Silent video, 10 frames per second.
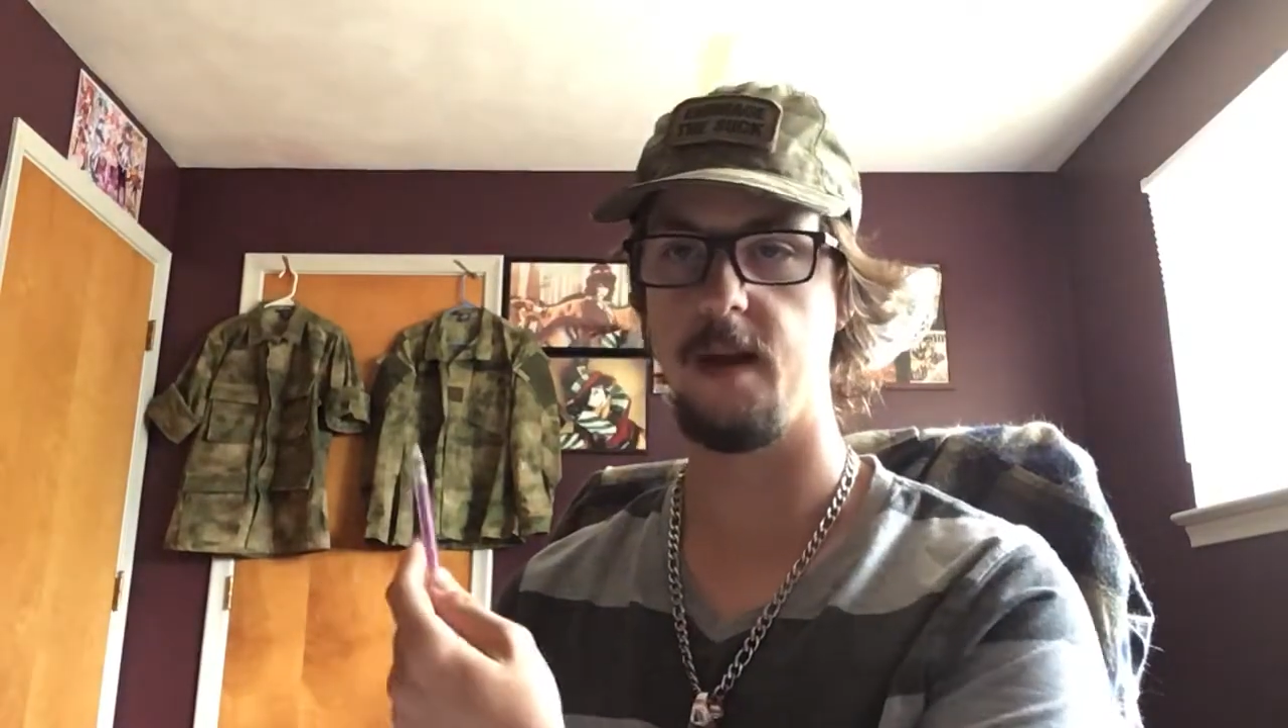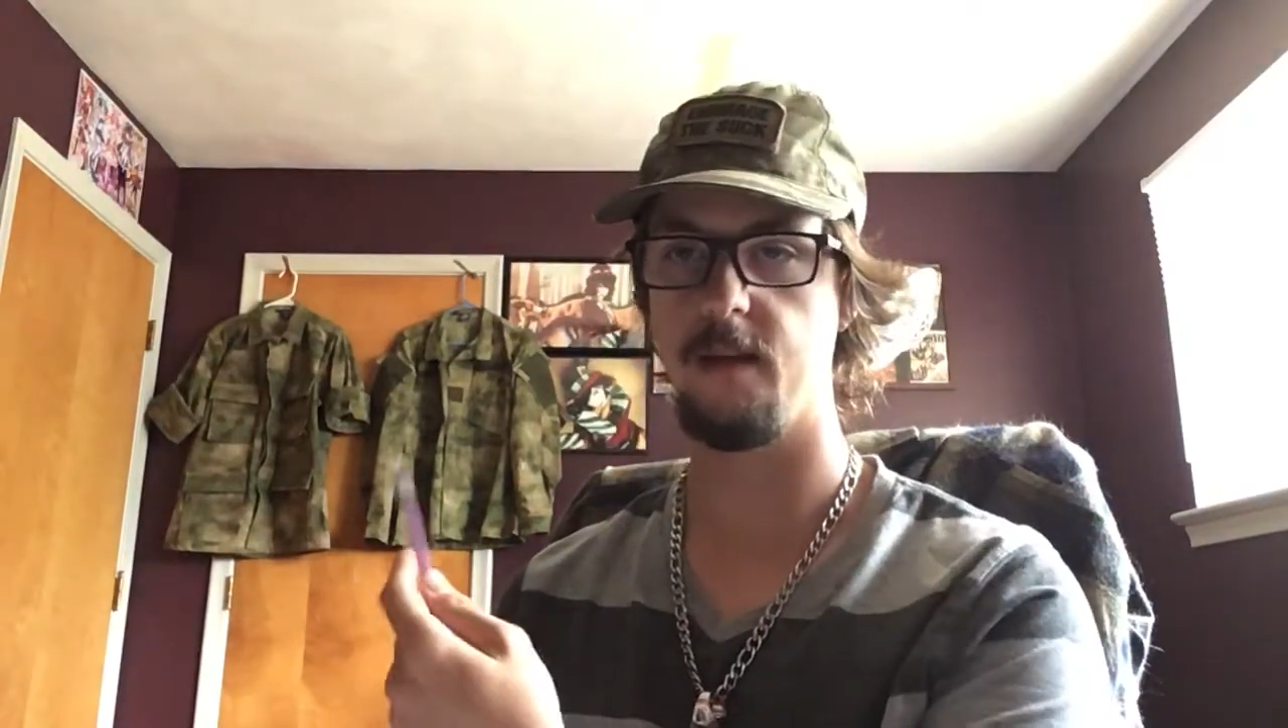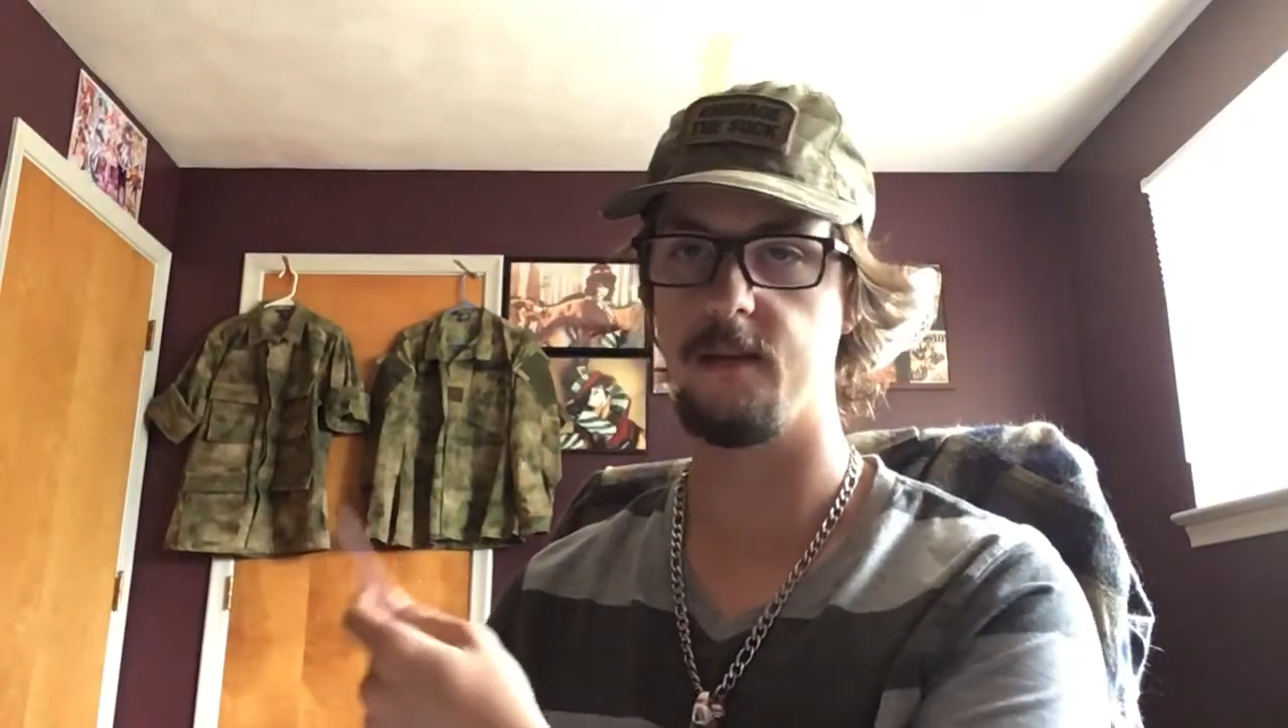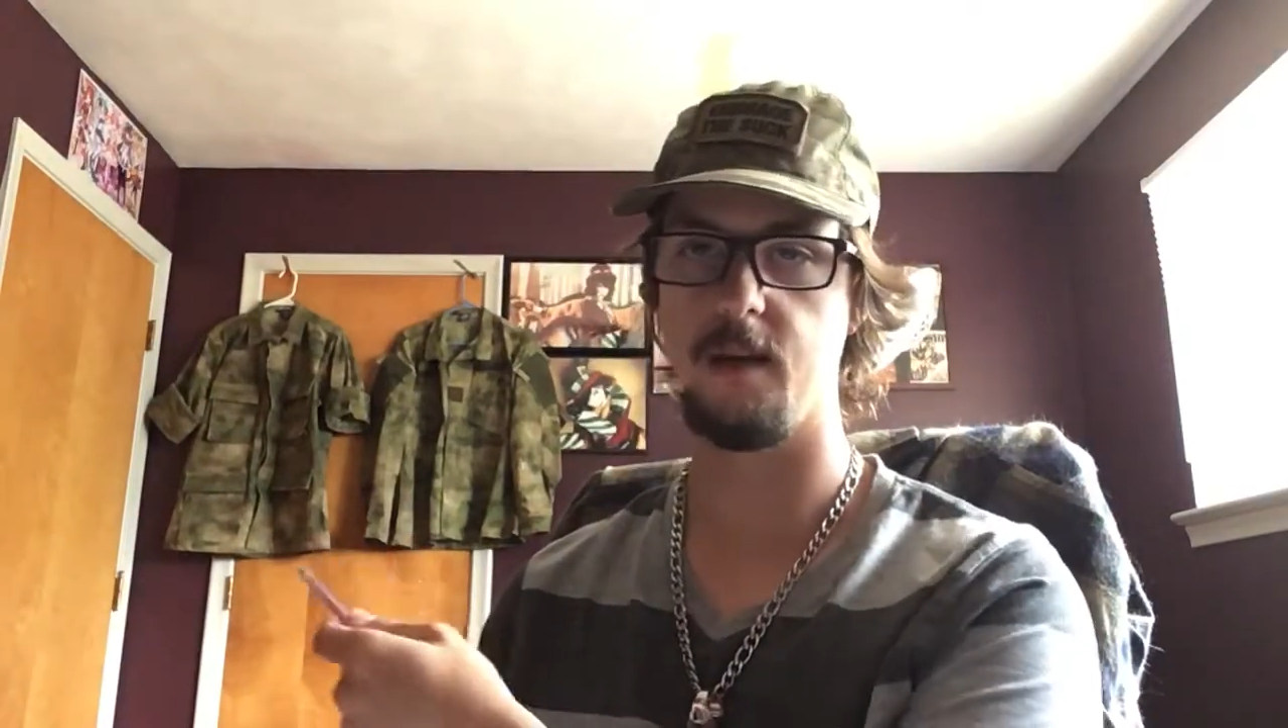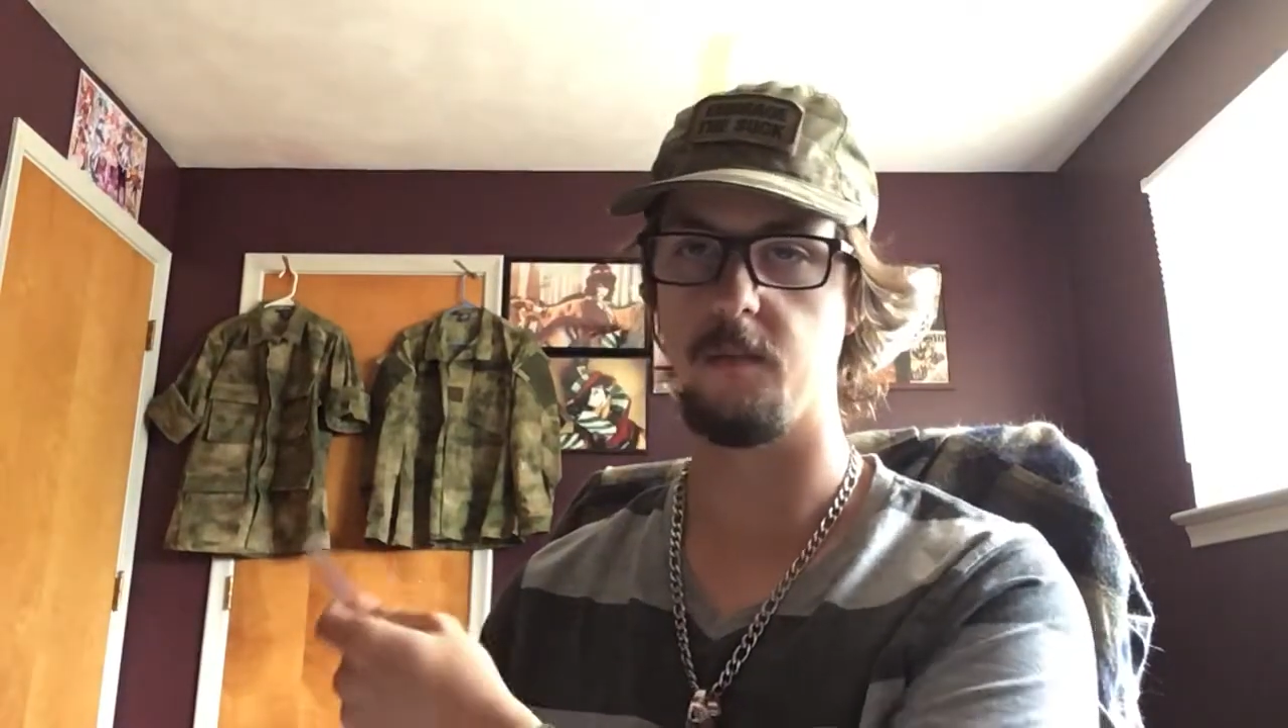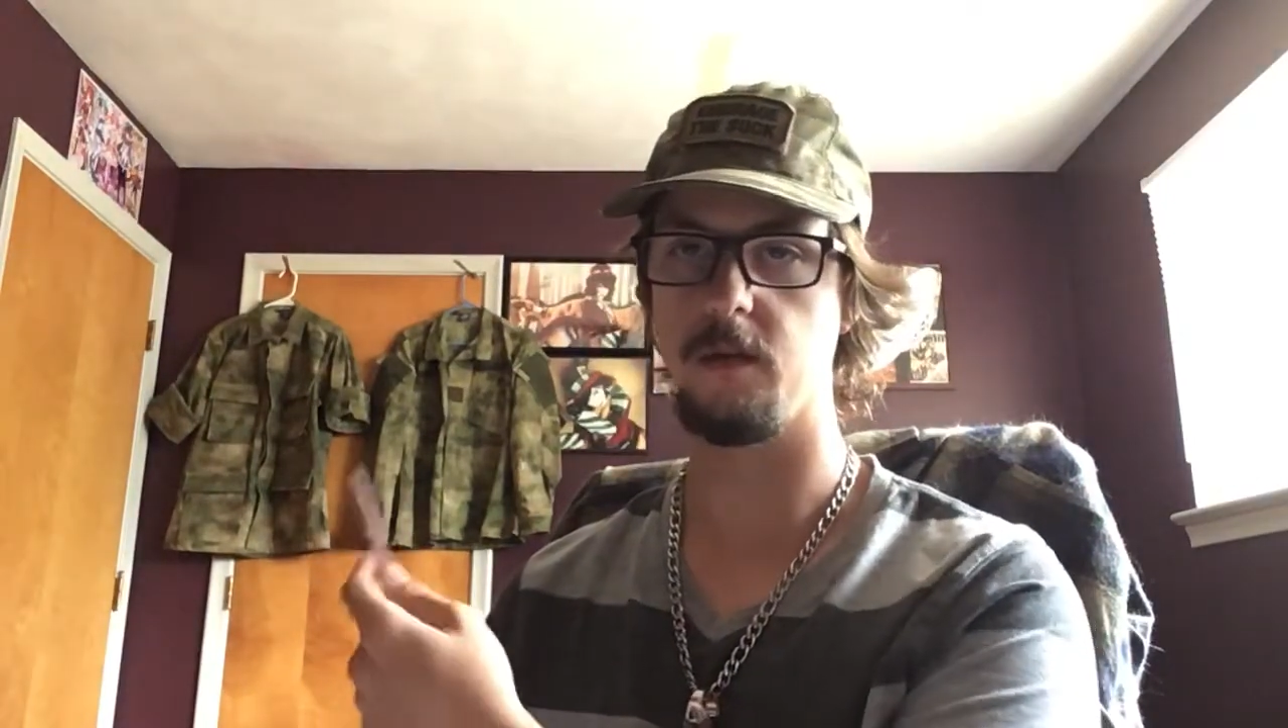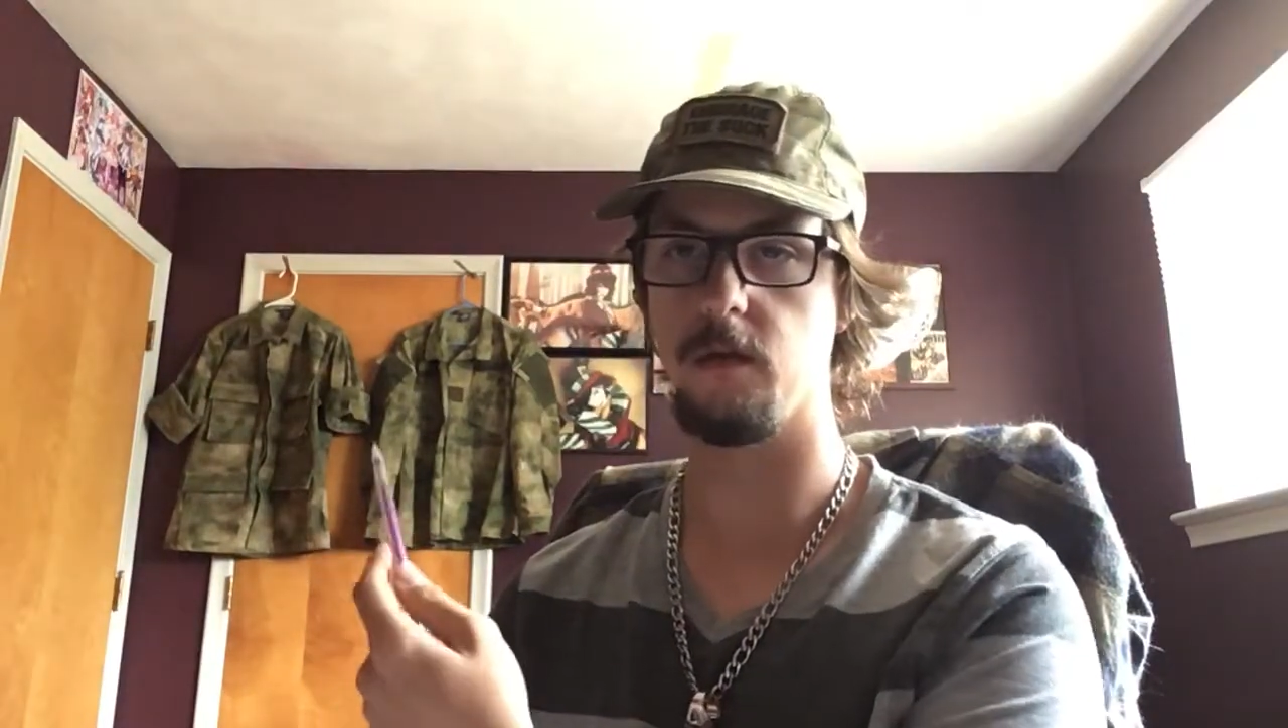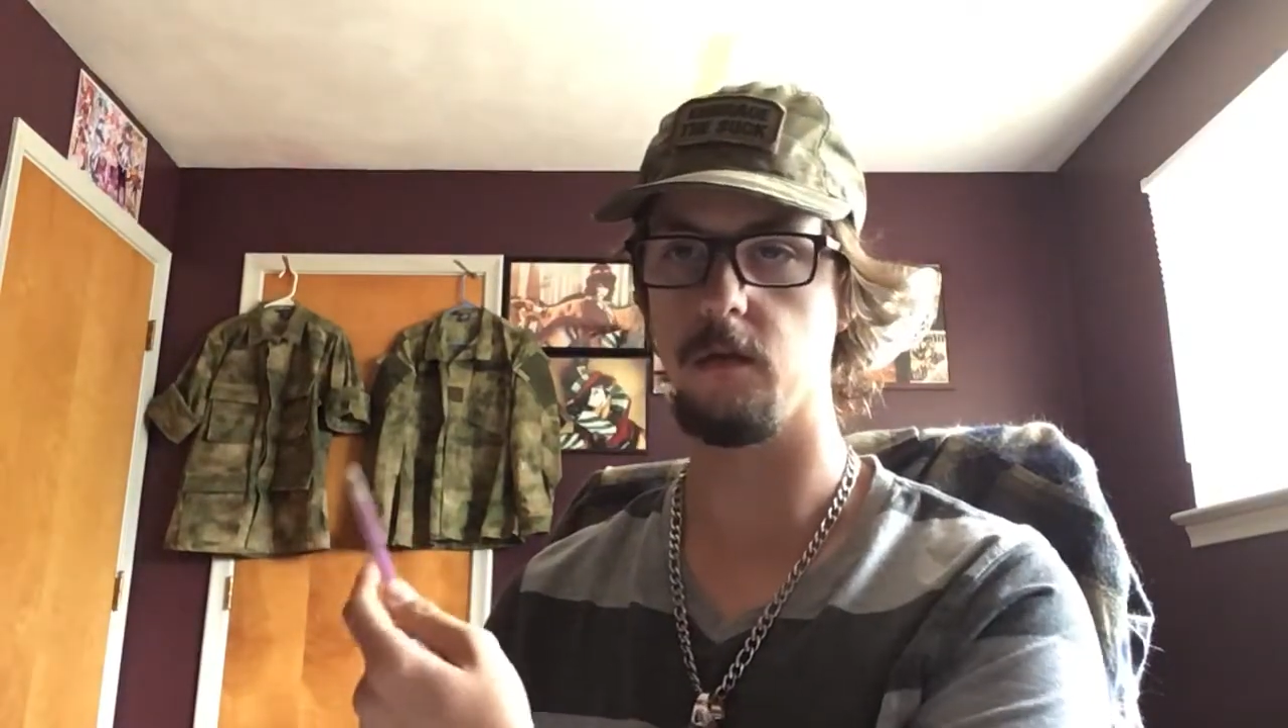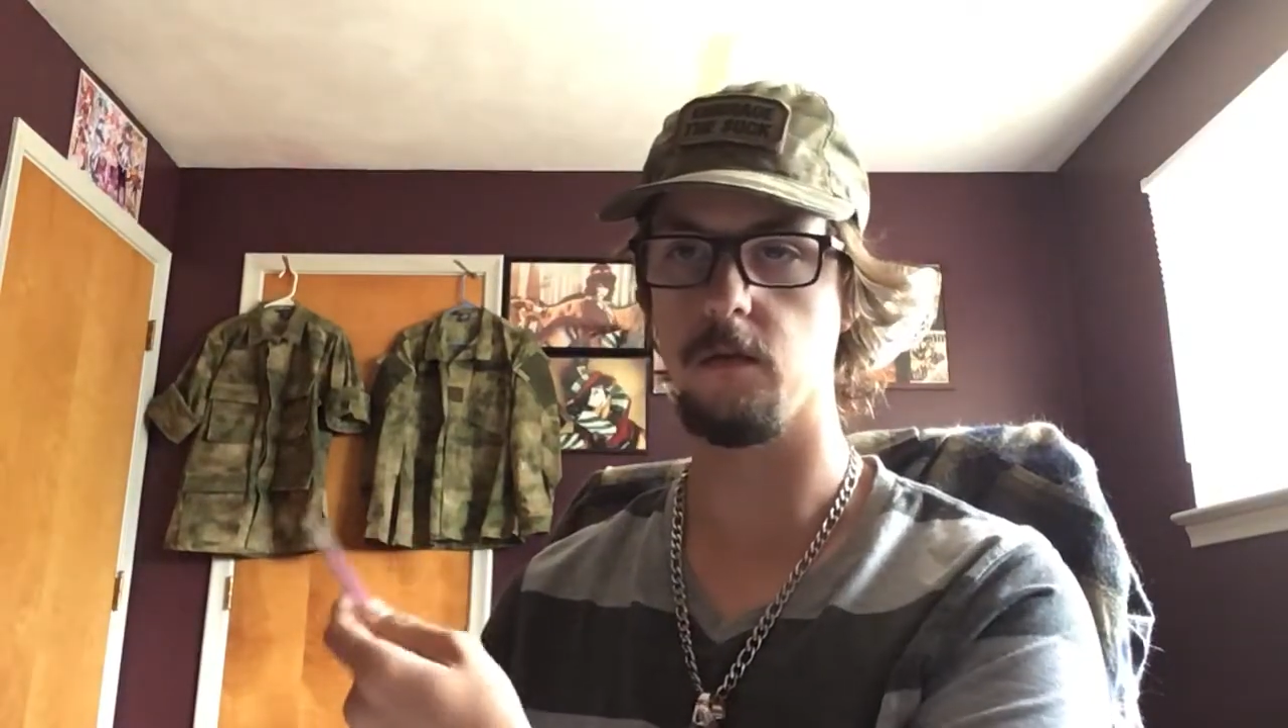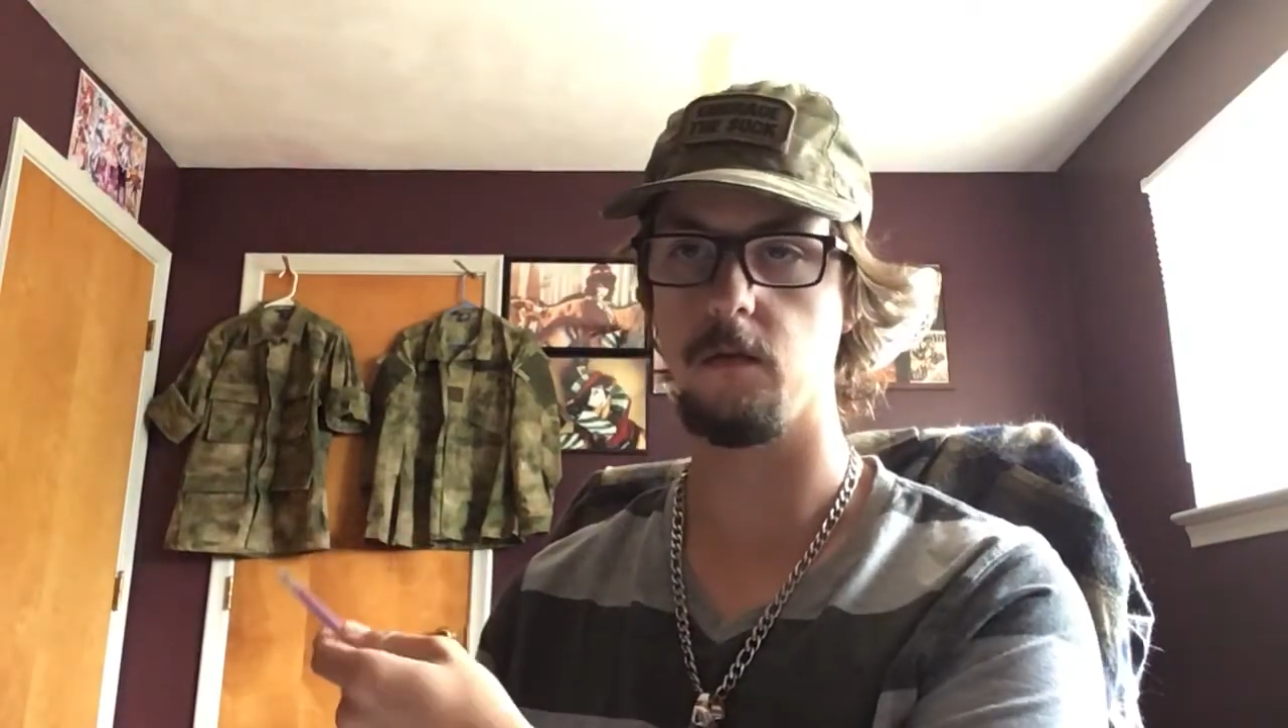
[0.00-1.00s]
of the same
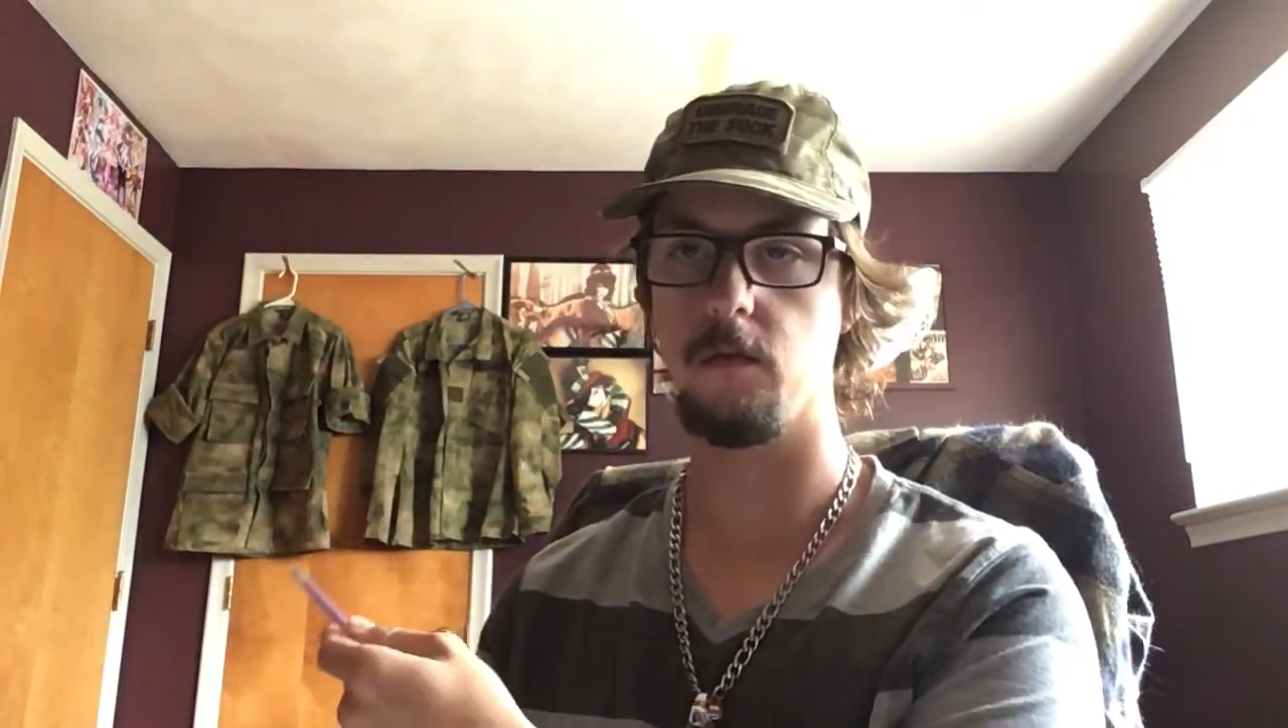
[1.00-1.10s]
material.